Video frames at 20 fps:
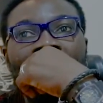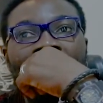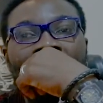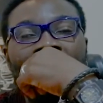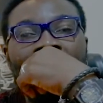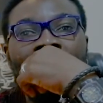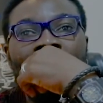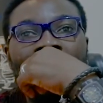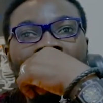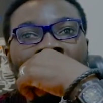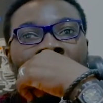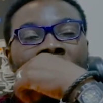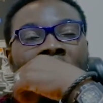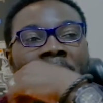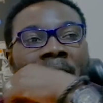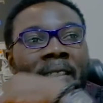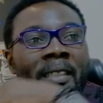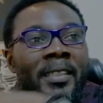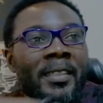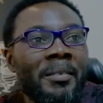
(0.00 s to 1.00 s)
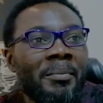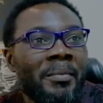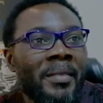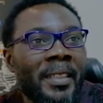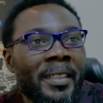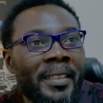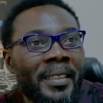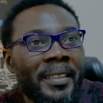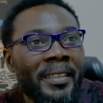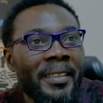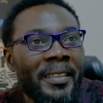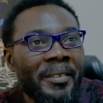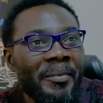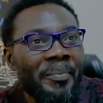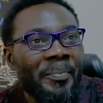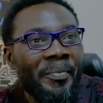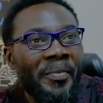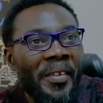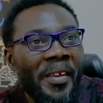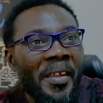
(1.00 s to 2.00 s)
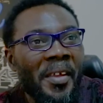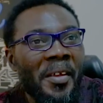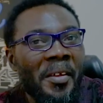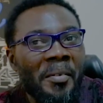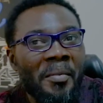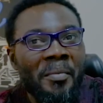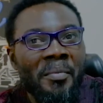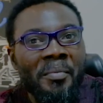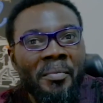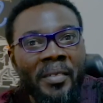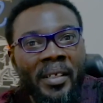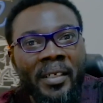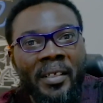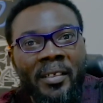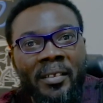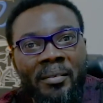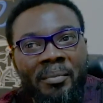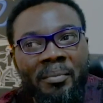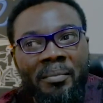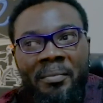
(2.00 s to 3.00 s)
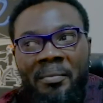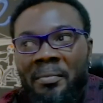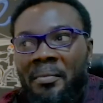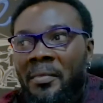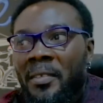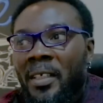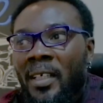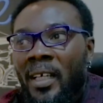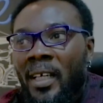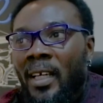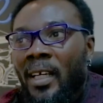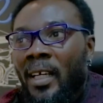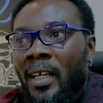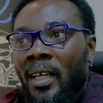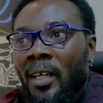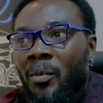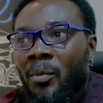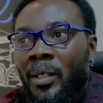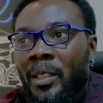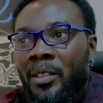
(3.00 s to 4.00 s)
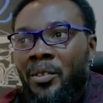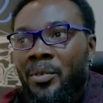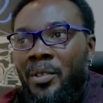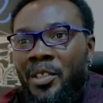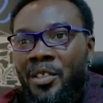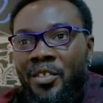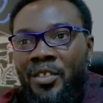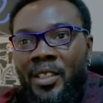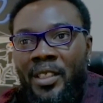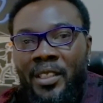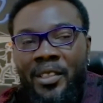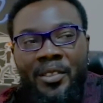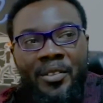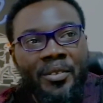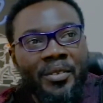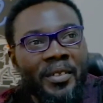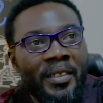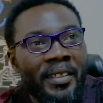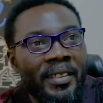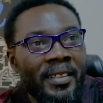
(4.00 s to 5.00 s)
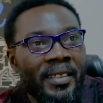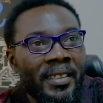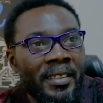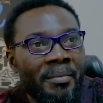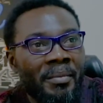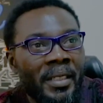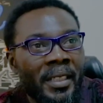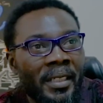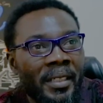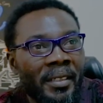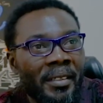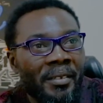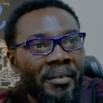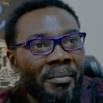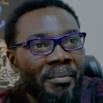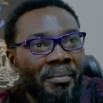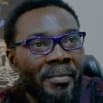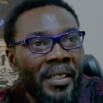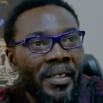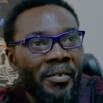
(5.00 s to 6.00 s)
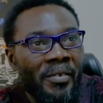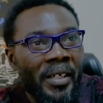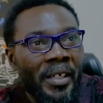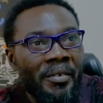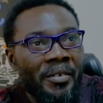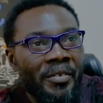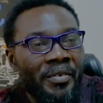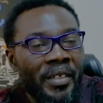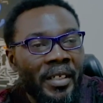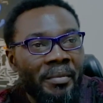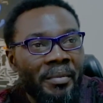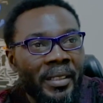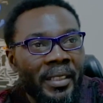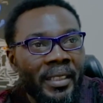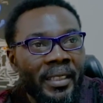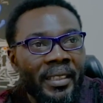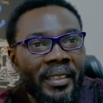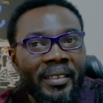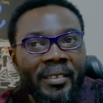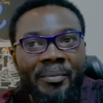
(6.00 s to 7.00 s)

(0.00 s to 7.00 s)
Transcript: from when I was getting married. When I went to drinks to go and see my my wife's family,